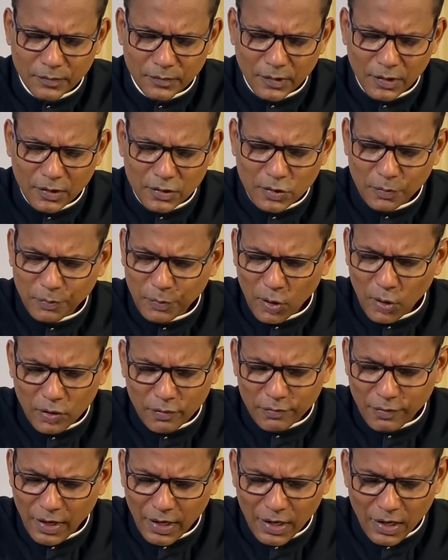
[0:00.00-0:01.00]
So
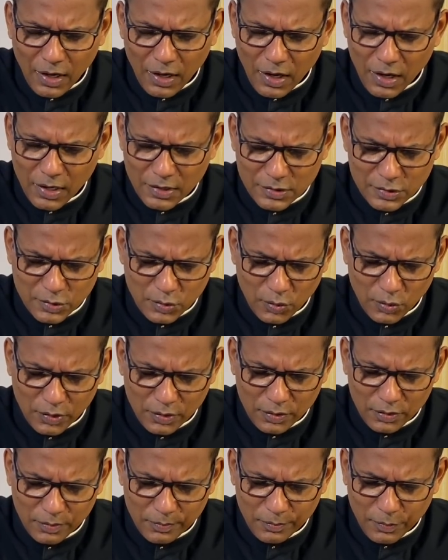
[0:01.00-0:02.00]
purify our hearts, Lord,
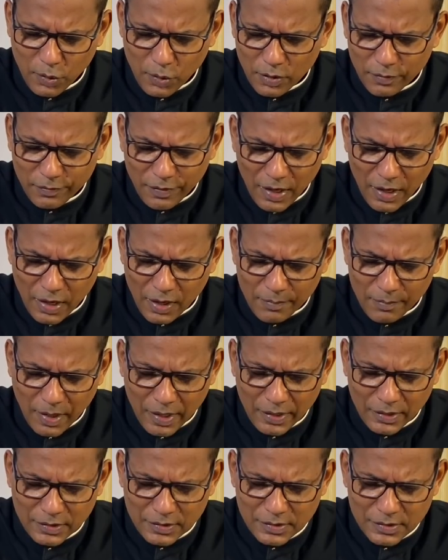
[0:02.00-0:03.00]
purify our
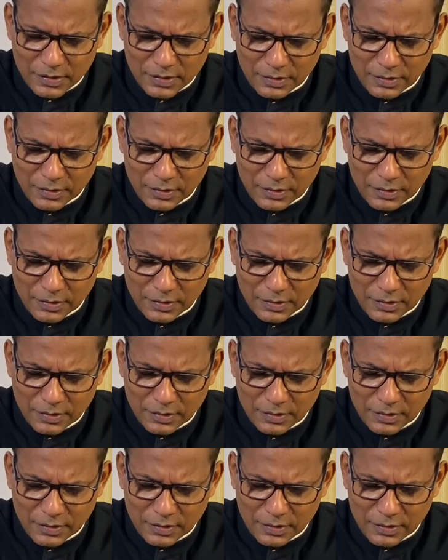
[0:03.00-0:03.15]
minds,